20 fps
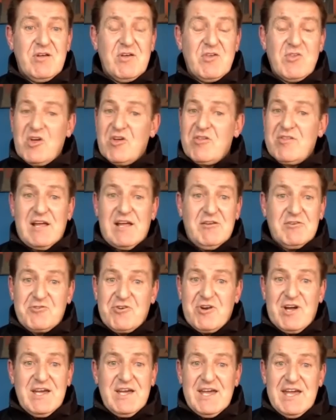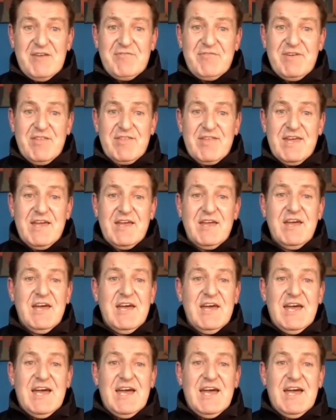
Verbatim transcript: So they'll try everything.